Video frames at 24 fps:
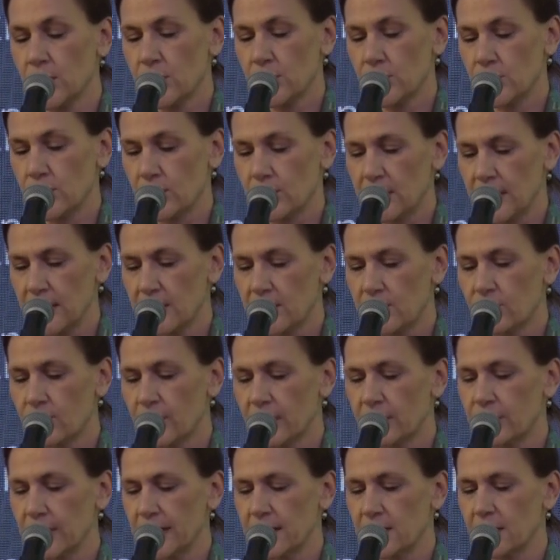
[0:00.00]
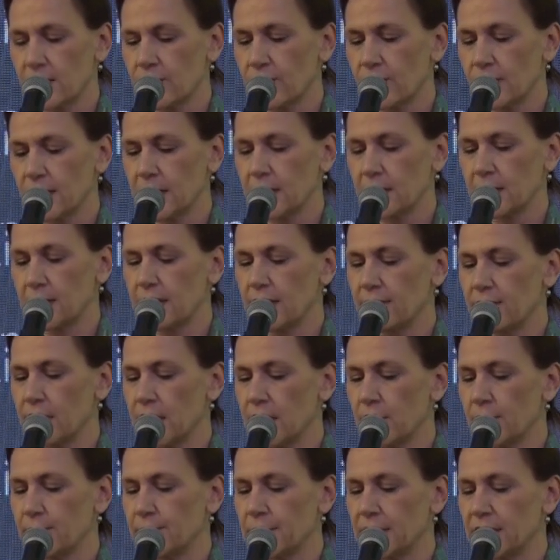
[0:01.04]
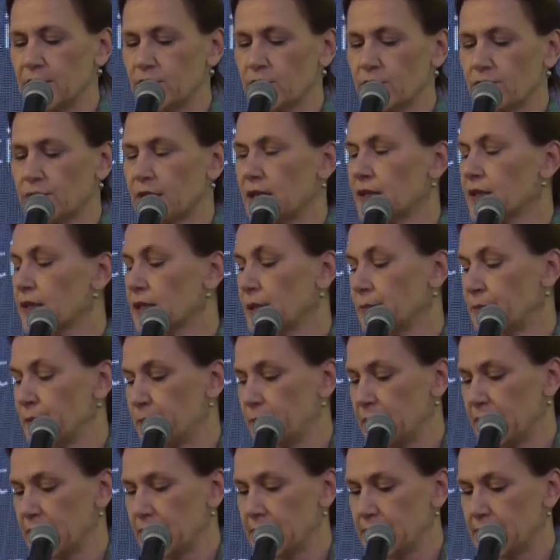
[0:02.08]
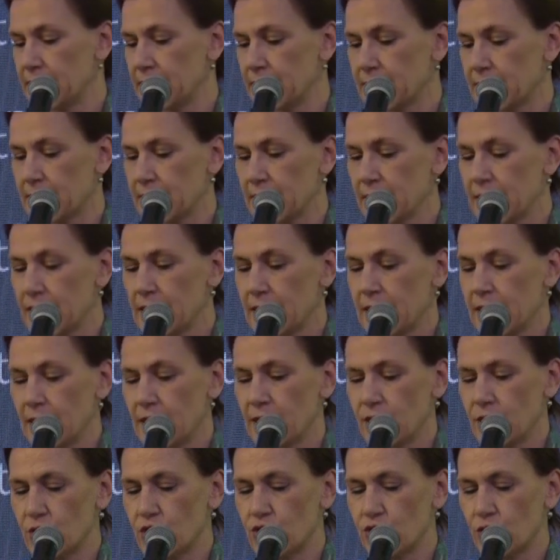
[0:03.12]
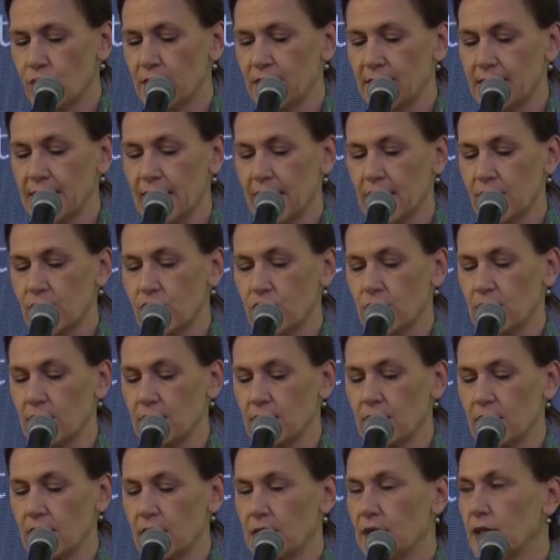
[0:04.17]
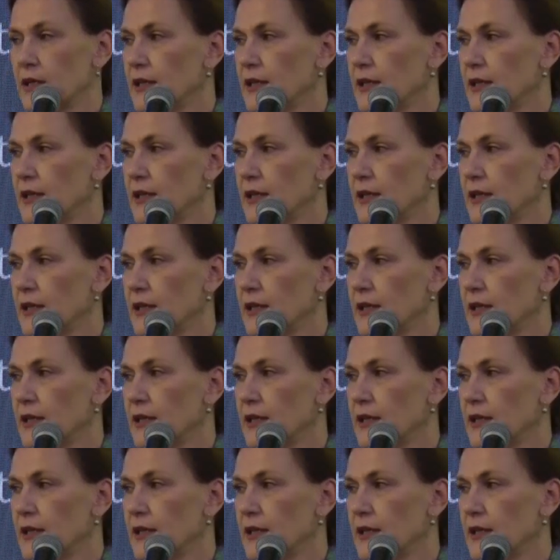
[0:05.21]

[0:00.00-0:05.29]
So this requires further development of our capabilities in the joint action,